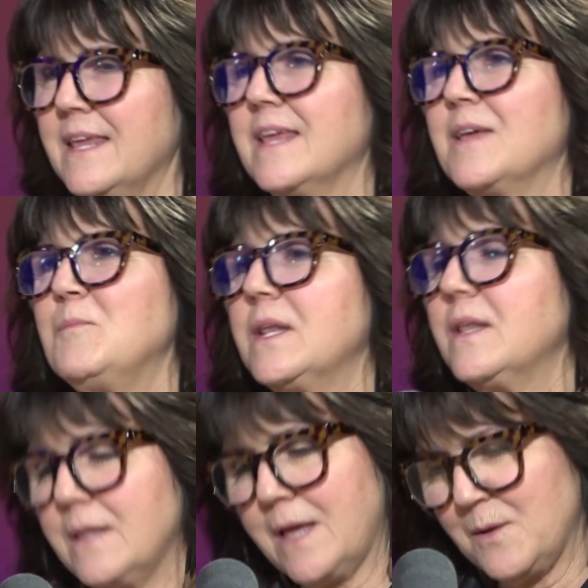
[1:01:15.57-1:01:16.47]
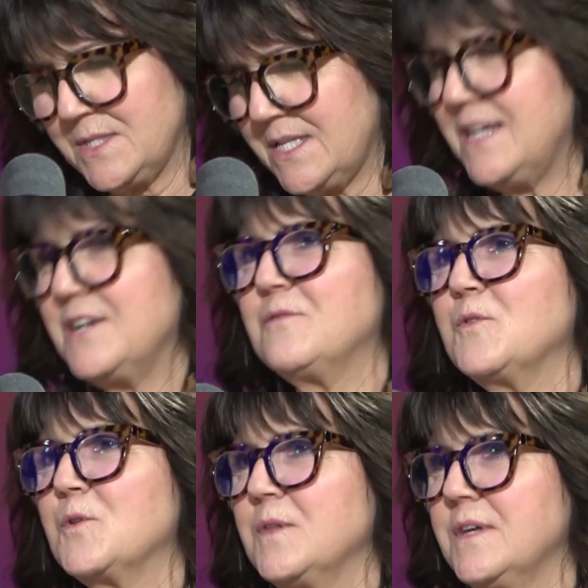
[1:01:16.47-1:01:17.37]
but I was here
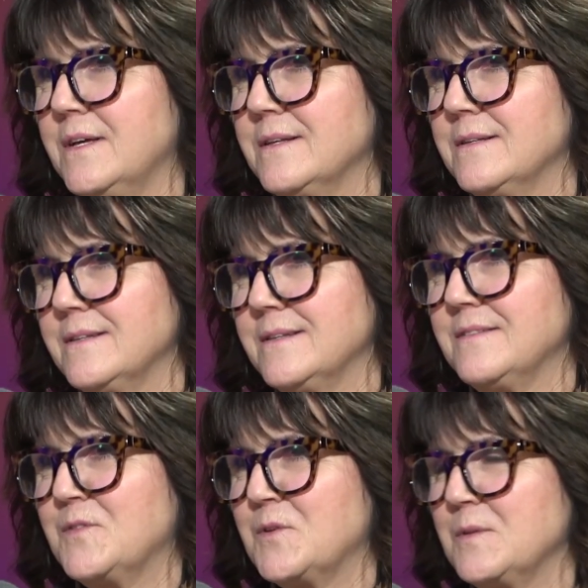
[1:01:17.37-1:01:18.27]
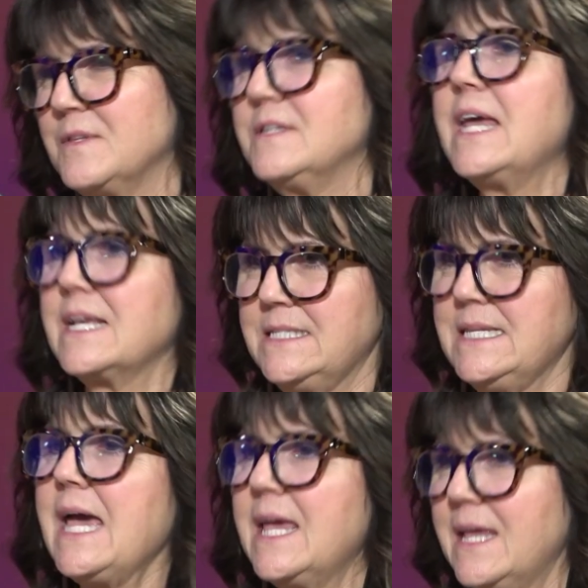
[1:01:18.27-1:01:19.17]
for the next
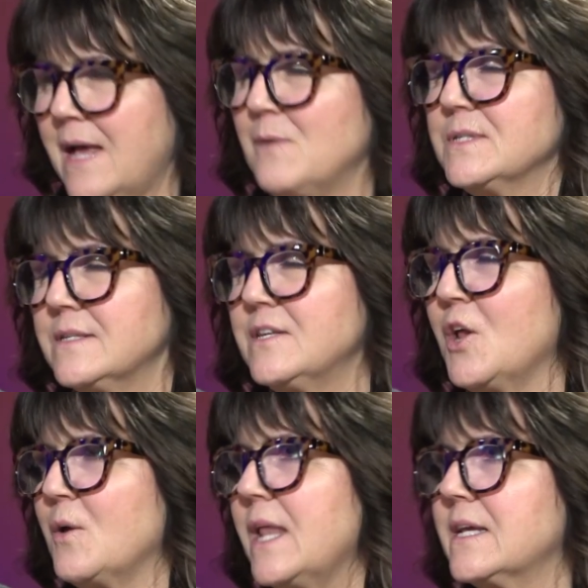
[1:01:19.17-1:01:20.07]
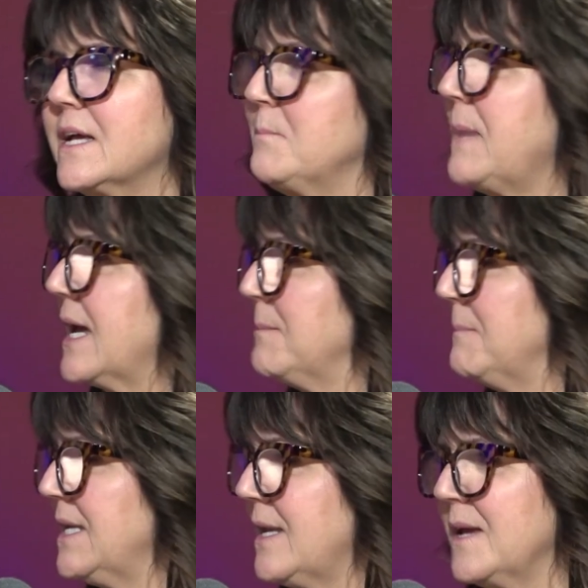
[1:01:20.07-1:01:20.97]
day, and I was I didn't come back at
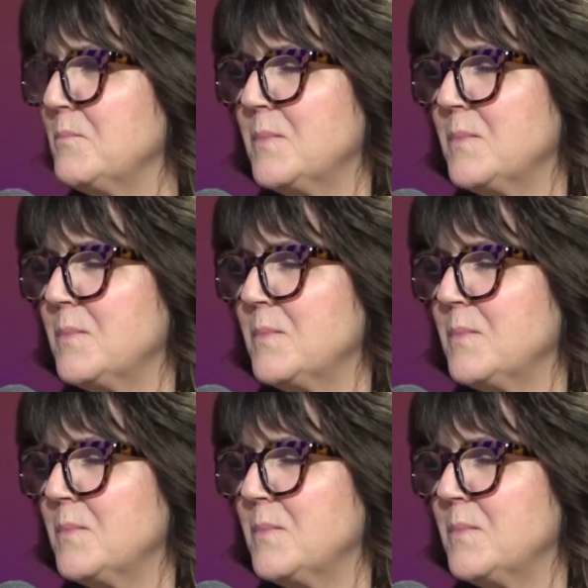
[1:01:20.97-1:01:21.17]
midnight, but